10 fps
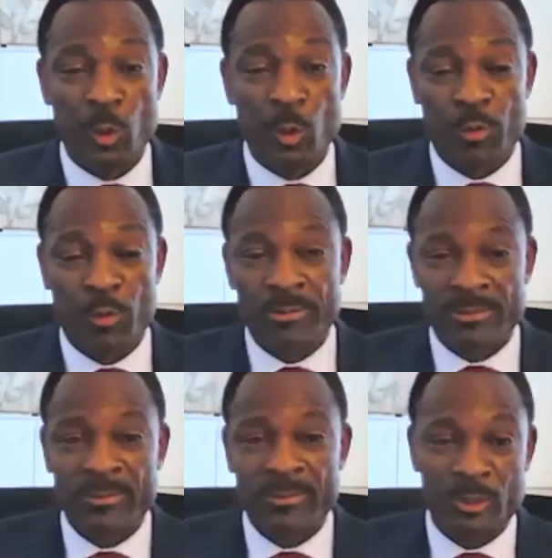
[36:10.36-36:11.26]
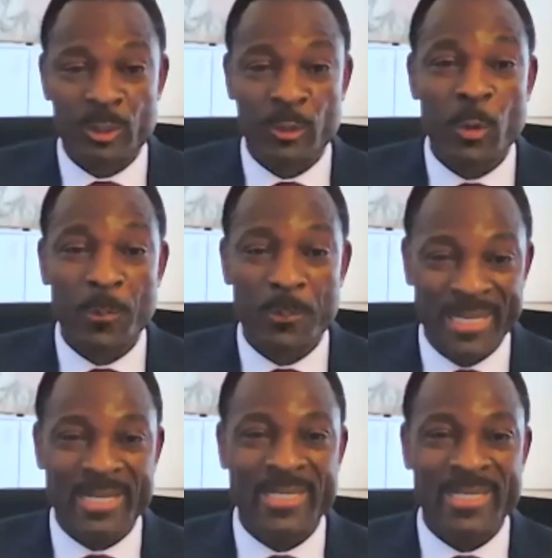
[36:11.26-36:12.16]
the work was not
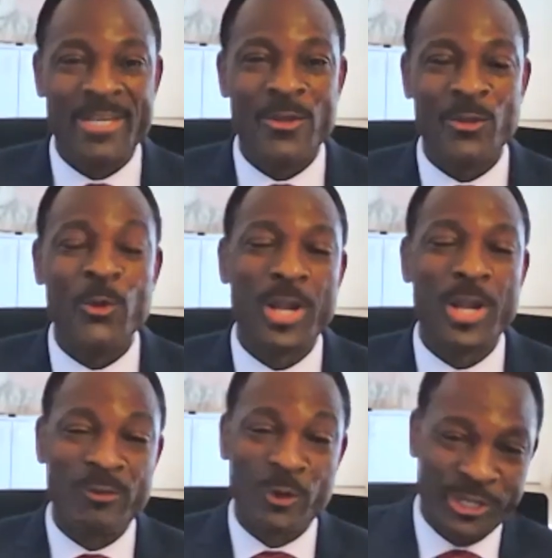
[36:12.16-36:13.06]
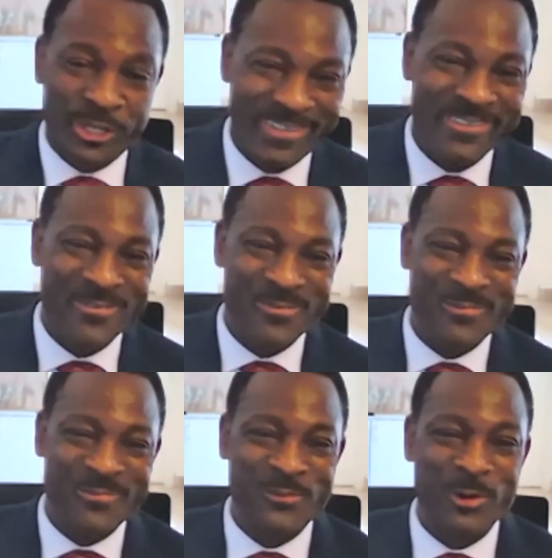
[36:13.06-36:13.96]
completed, you would have heard
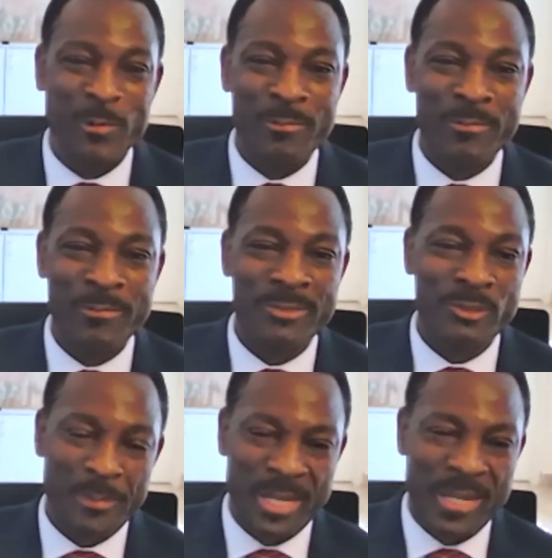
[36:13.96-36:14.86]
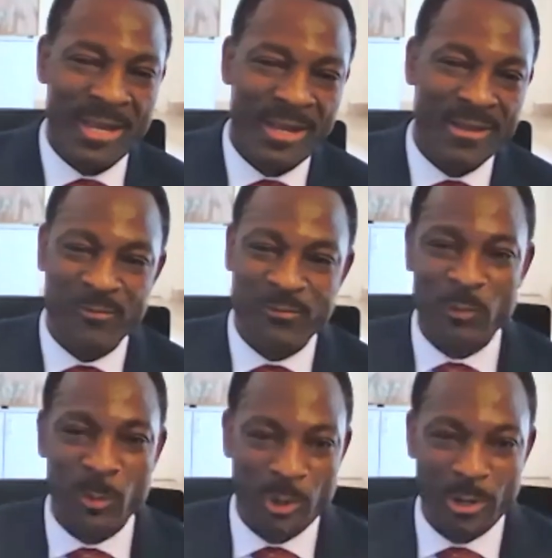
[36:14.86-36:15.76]
from the media,
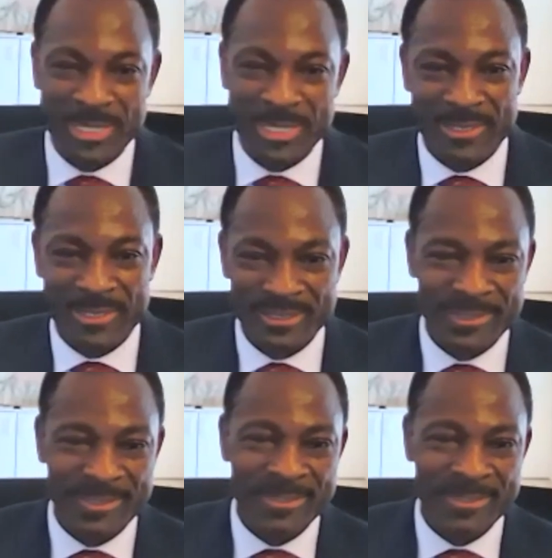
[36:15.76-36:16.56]
from the public.